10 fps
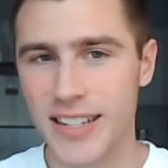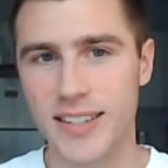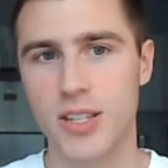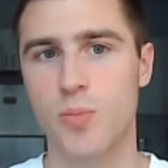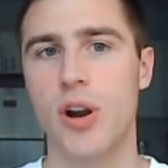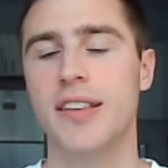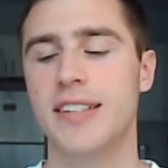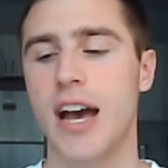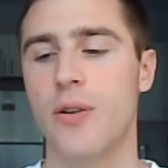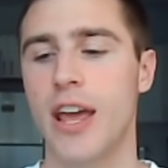get into this
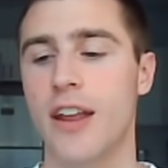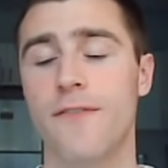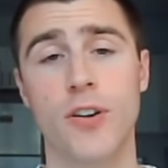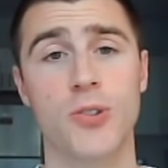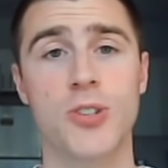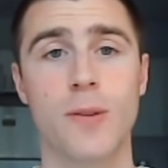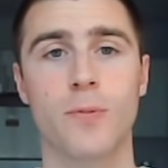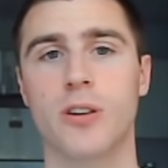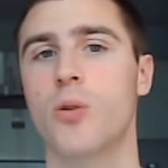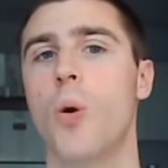breakdown. And first up,
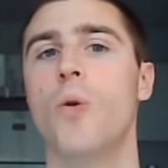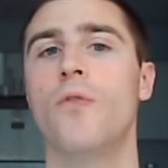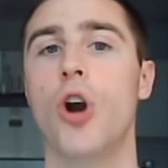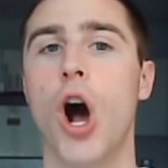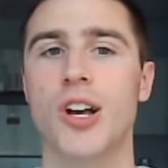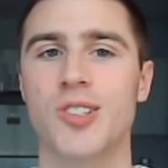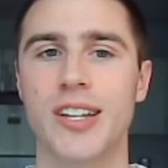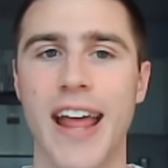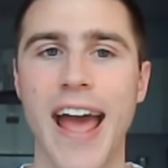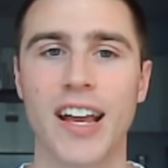we're going to go over
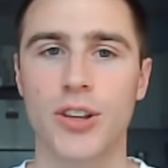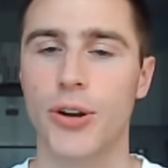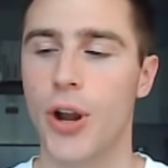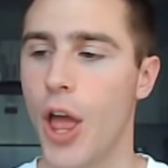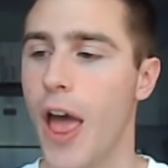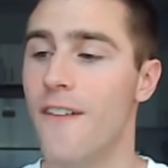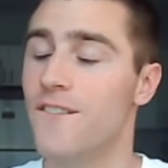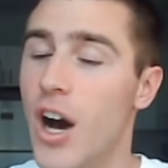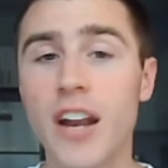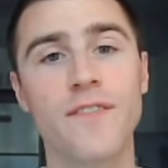Austin Ekeler.
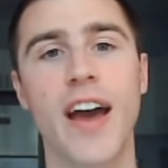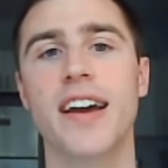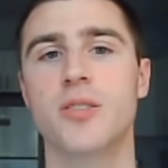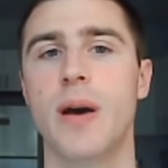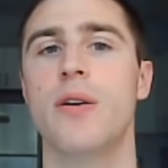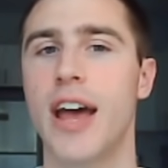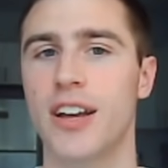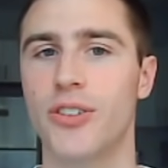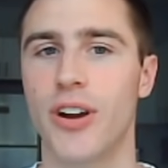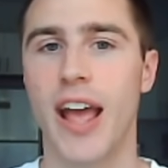Fun fact about
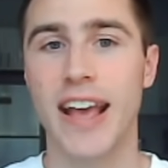Ekeler: